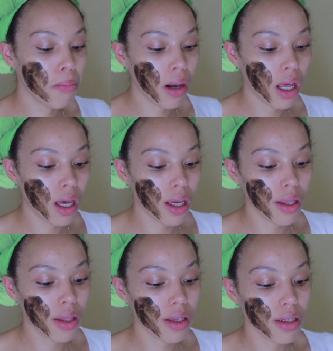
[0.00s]
apply
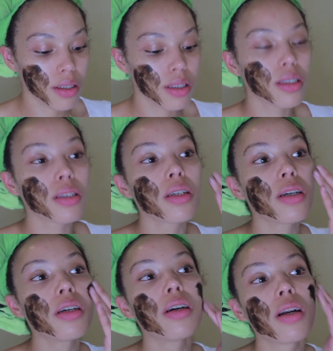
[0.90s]
this
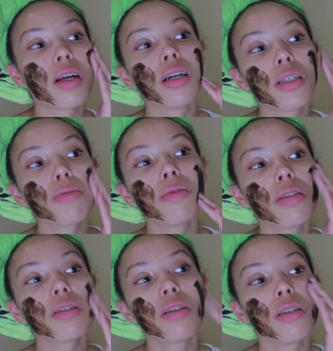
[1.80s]
rice
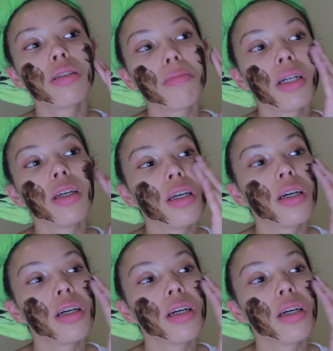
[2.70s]
water onto my hair,